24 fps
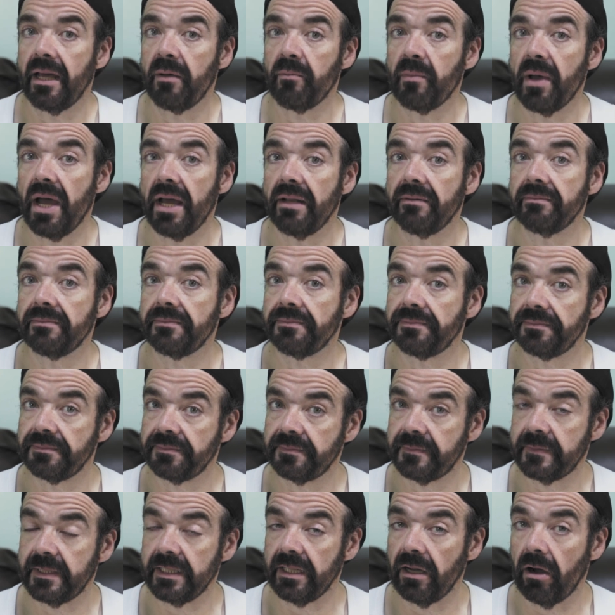I met
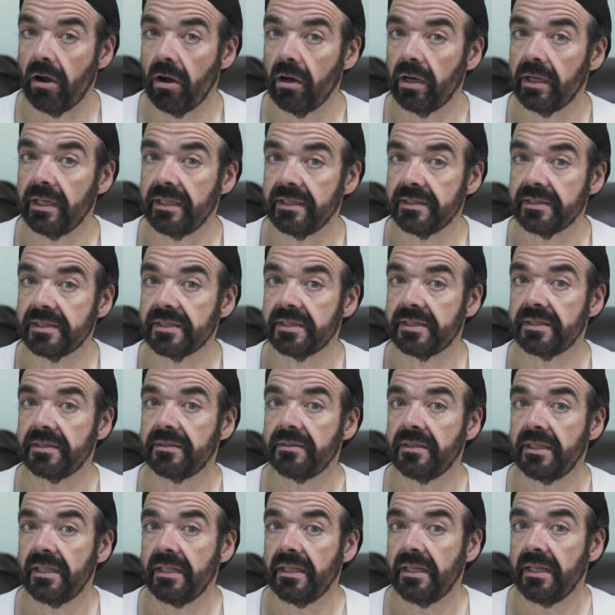the
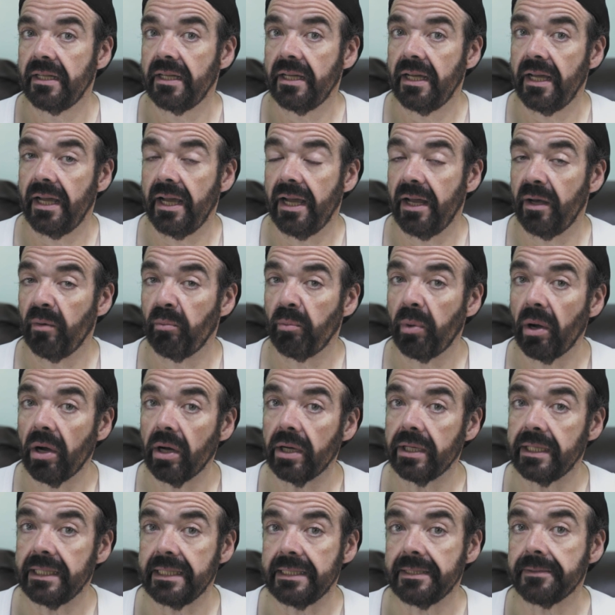artist at a
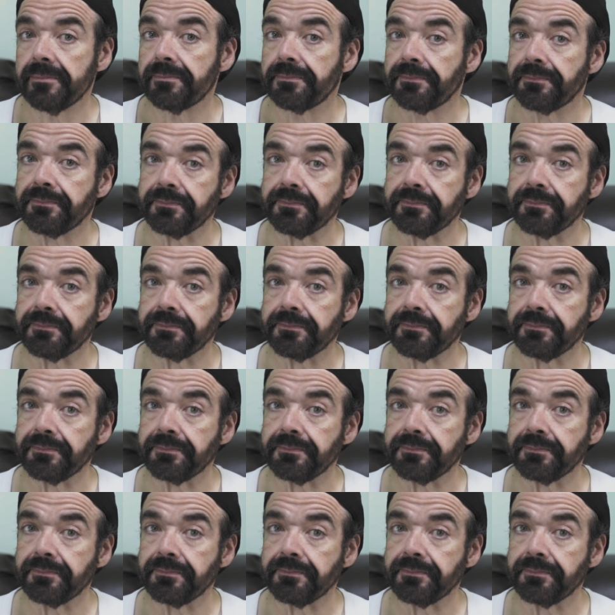party